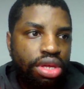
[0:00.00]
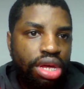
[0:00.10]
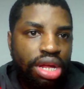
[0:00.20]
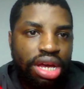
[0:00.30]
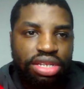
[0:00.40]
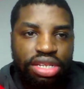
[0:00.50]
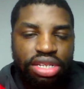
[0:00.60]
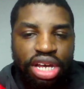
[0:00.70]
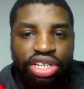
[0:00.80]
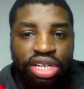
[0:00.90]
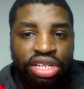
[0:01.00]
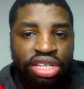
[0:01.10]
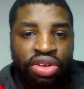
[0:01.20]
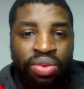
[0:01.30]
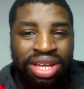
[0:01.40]
Alexis Sanchez
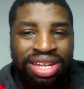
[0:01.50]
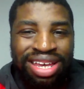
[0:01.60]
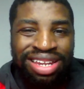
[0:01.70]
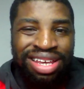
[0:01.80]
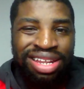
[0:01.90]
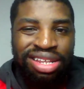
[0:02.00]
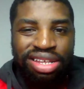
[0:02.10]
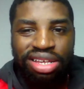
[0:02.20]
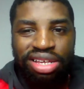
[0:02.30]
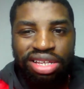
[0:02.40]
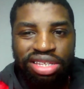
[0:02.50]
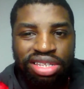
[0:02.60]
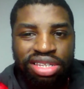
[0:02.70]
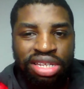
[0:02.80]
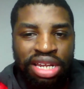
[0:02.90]
in the way that he did
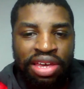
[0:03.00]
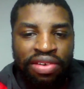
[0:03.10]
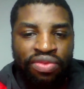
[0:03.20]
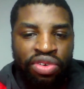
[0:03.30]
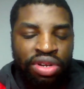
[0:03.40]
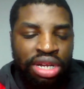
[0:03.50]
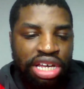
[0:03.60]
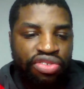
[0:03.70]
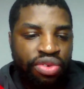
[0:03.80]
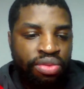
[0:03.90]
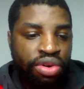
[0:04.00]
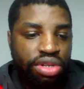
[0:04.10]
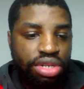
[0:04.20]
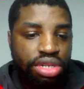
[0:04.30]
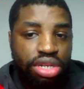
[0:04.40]
to leave during the last few
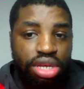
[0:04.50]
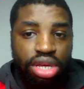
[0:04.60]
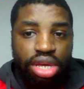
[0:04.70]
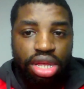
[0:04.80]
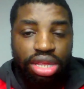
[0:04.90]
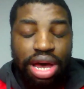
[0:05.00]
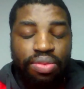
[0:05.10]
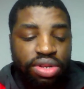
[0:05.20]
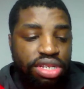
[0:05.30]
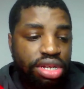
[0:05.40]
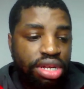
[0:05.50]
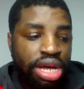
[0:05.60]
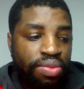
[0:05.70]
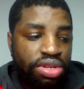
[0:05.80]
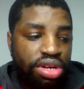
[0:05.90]
months, that was
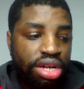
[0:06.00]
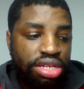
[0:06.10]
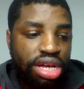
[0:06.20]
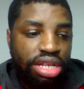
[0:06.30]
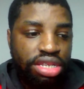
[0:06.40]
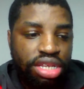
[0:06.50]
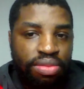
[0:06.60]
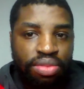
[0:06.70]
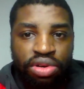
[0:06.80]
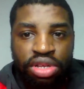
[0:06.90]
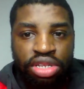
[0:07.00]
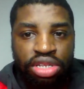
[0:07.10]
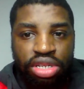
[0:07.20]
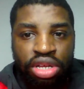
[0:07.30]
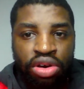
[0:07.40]
kind of sad to see,
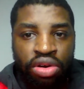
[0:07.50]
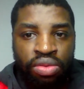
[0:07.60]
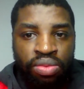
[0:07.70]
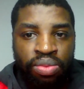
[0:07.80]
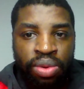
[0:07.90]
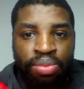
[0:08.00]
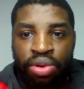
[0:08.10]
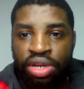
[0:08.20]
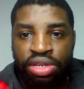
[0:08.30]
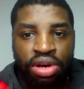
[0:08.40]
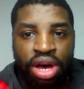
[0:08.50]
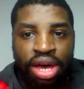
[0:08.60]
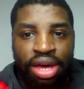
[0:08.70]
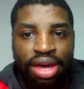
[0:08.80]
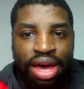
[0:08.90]
because you know we bought this
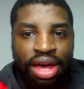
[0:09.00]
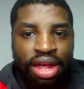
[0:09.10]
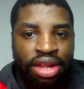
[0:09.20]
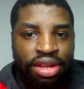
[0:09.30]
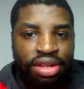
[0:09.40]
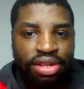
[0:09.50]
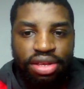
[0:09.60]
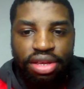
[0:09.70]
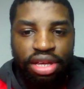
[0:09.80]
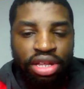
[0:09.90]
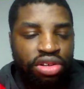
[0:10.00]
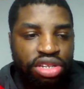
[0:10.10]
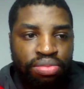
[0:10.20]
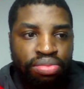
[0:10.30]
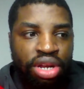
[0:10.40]
guy and he'd done
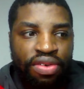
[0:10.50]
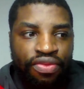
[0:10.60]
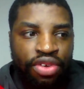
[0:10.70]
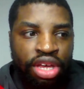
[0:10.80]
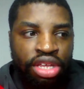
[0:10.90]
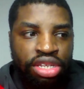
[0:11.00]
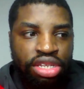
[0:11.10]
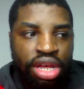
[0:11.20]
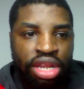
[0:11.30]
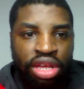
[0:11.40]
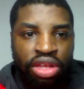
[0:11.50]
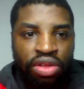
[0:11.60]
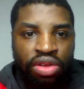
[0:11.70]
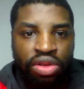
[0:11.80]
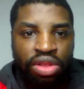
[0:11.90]
some brilliant things, and
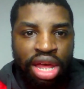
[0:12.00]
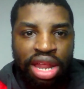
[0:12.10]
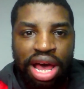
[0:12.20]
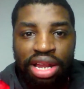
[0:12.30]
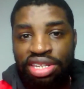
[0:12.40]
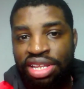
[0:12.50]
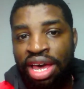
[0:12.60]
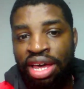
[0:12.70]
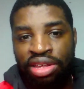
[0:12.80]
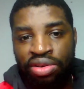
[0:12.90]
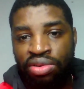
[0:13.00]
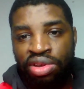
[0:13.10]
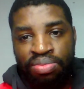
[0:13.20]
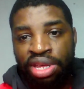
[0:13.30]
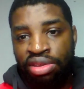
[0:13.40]
had he stayed, he could
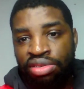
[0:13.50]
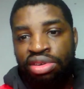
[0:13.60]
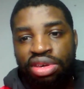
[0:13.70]
have been